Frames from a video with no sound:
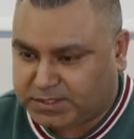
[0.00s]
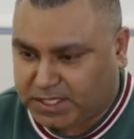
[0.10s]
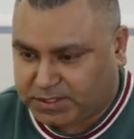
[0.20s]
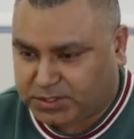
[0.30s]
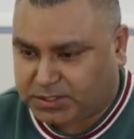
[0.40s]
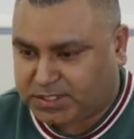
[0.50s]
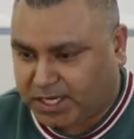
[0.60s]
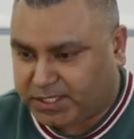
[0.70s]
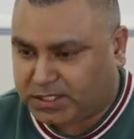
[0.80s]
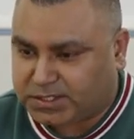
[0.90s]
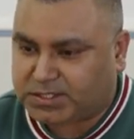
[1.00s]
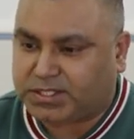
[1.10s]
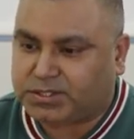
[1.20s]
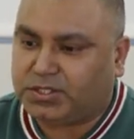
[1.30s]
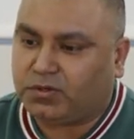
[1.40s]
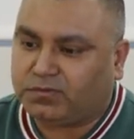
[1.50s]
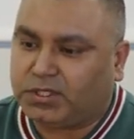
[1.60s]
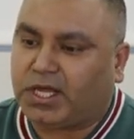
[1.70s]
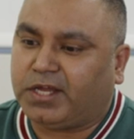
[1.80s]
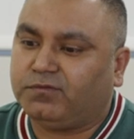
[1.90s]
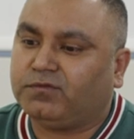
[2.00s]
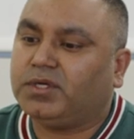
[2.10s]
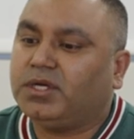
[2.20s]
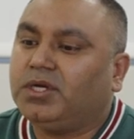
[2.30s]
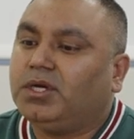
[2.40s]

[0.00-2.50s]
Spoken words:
second necessity of the life.